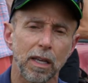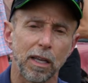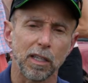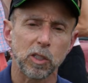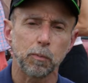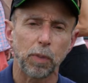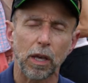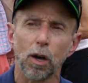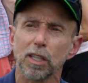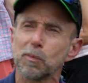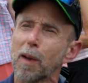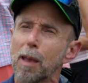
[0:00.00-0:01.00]
is
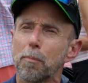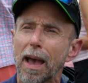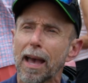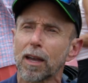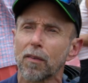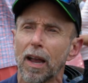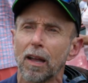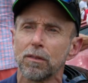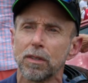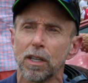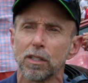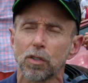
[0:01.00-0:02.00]
because my
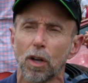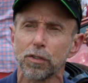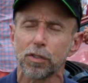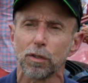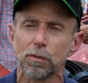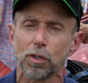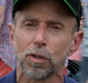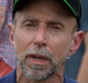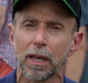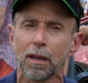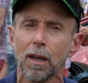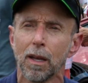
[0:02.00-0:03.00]
background is also
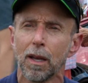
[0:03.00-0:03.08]
doing